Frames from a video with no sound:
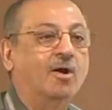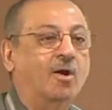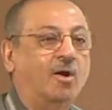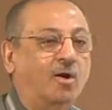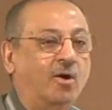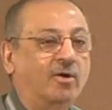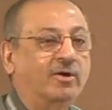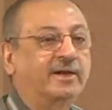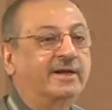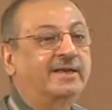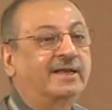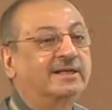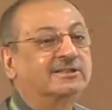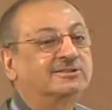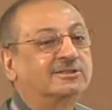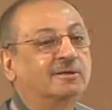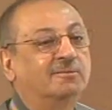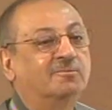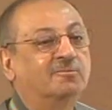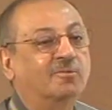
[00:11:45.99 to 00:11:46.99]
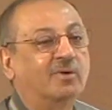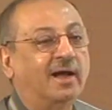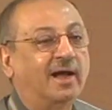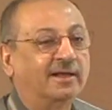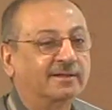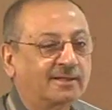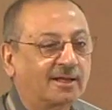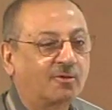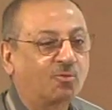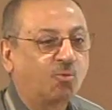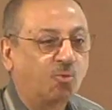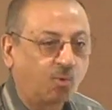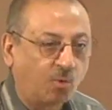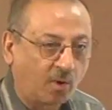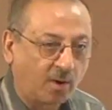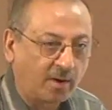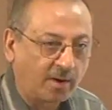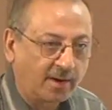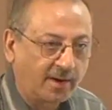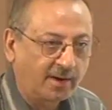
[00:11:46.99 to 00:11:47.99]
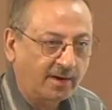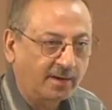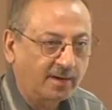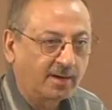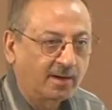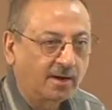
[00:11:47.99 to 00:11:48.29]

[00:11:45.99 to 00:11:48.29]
or it has some other word